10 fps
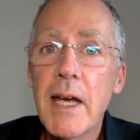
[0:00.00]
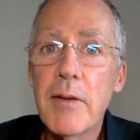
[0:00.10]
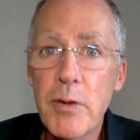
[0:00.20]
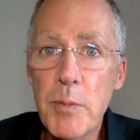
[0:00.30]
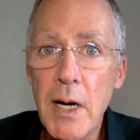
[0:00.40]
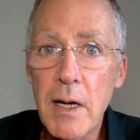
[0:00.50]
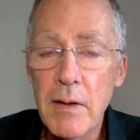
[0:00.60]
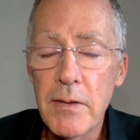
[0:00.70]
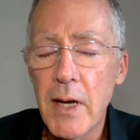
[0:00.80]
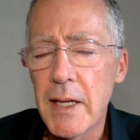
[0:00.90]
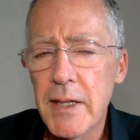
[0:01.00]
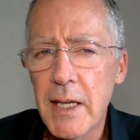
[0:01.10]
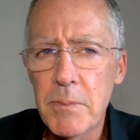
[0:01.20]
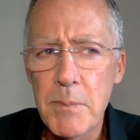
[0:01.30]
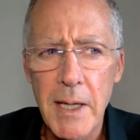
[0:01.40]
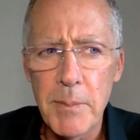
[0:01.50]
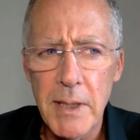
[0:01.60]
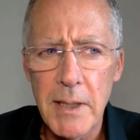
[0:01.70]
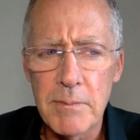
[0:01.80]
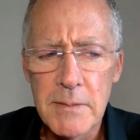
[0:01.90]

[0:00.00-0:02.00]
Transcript: from Ireland. I think maybe